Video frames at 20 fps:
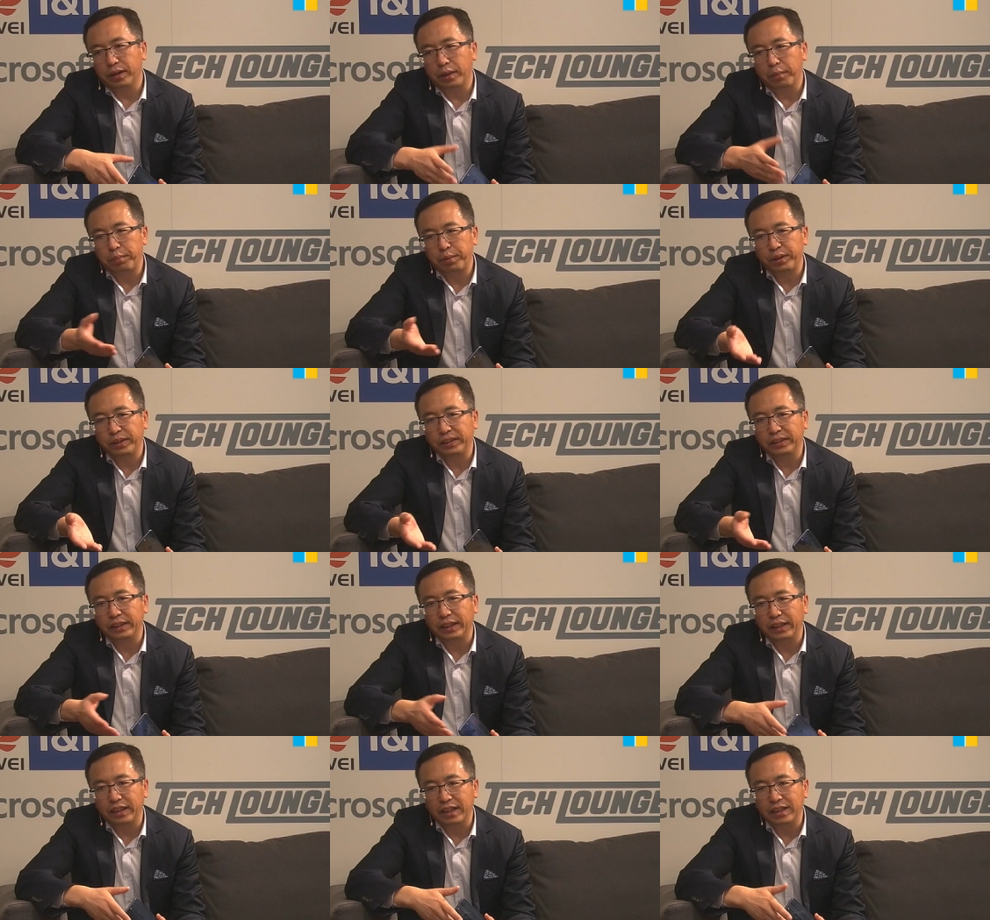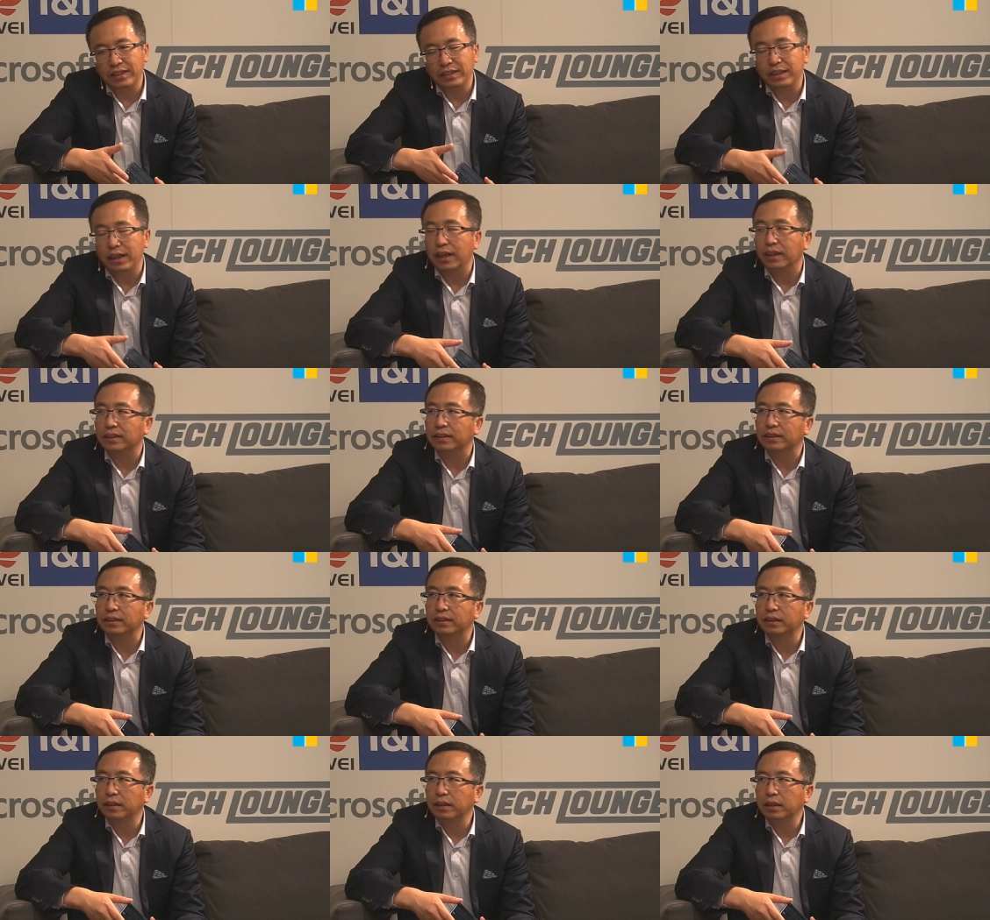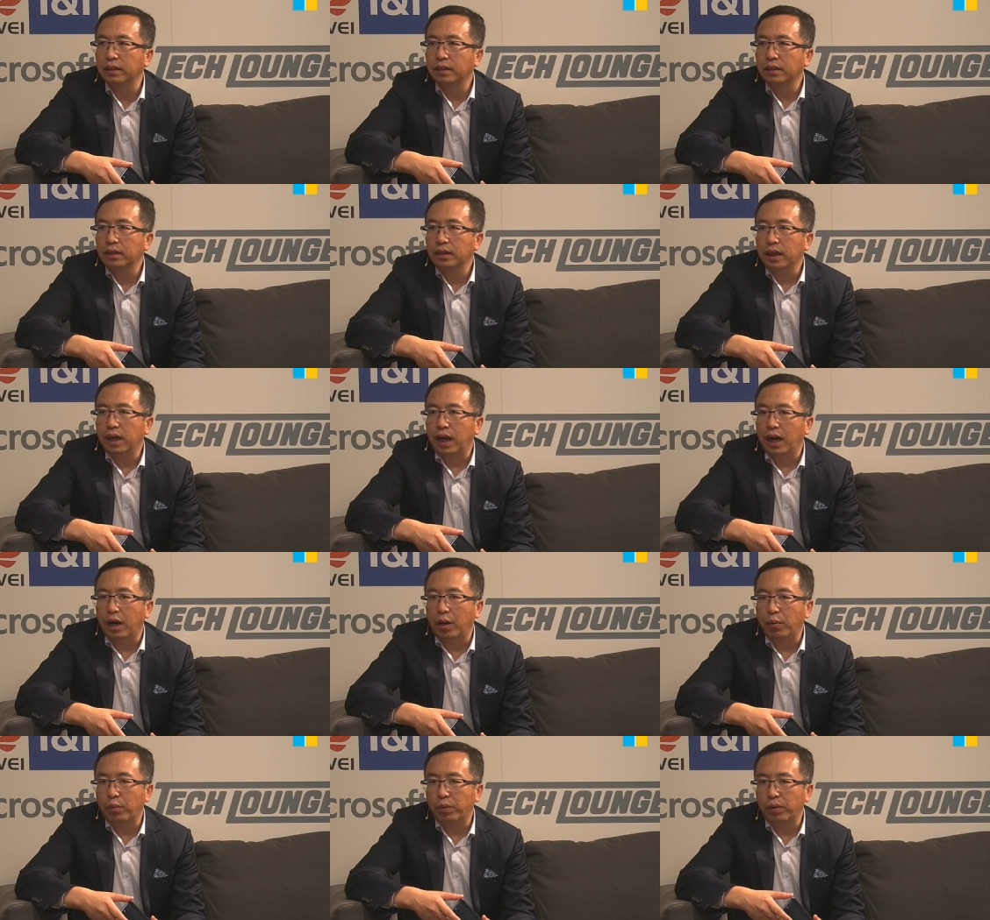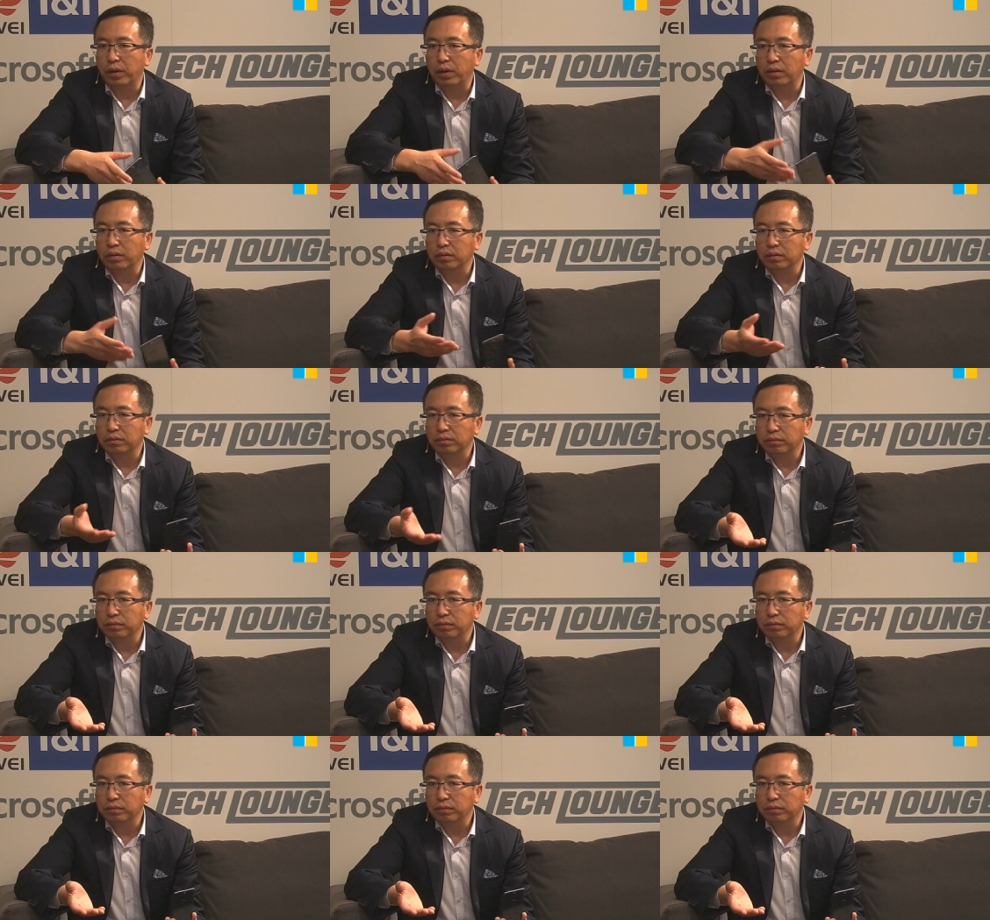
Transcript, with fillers: appreciate and thanks our